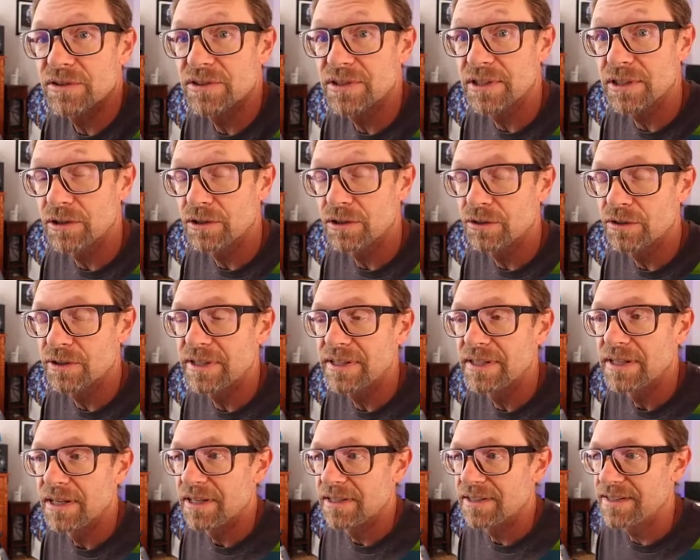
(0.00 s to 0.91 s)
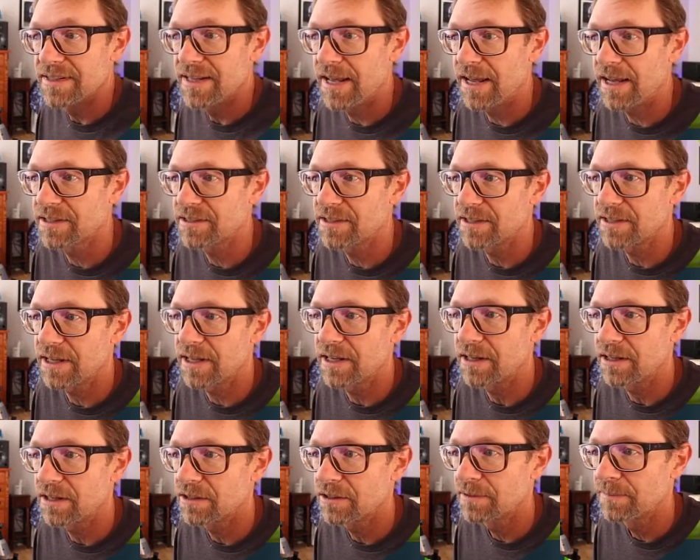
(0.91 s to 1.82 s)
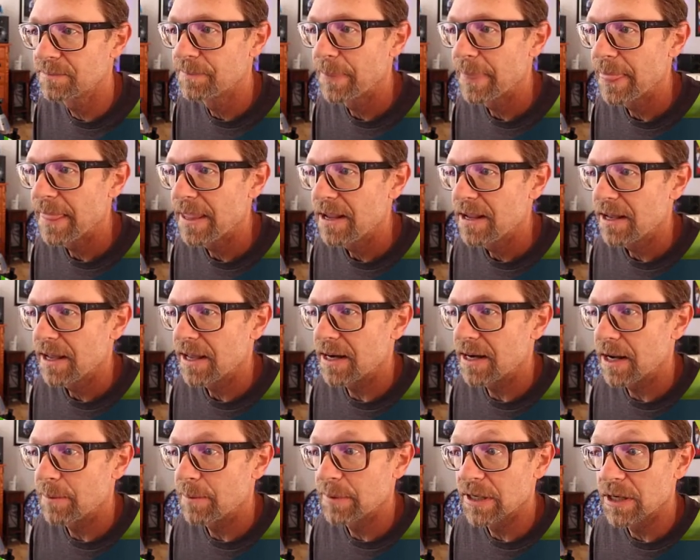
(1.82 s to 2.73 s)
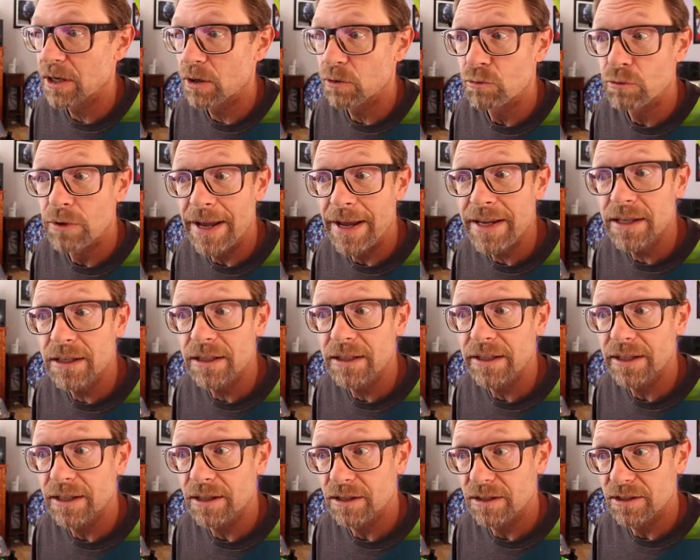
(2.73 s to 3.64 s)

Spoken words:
included text editor. And I'm going to right click on